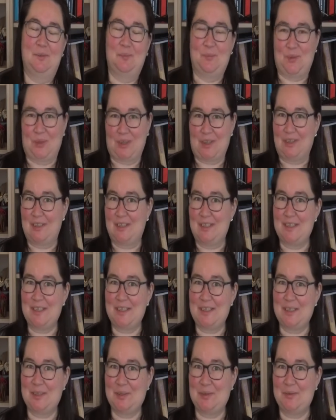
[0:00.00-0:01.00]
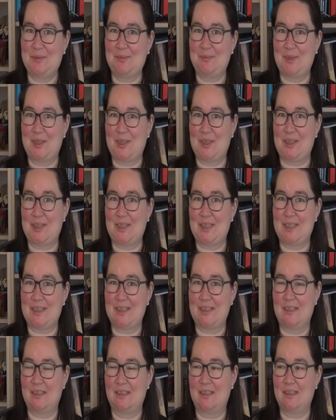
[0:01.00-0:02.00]
podcast,
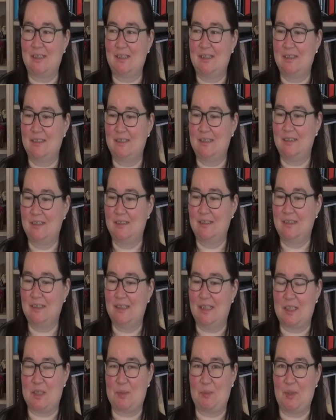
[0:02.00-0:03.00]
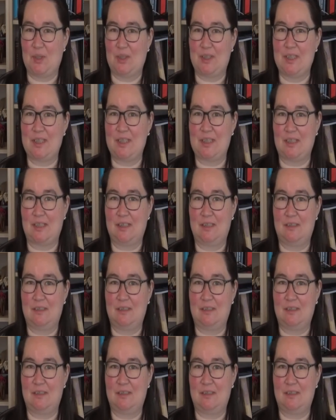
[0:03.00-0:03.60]
because let's be honest,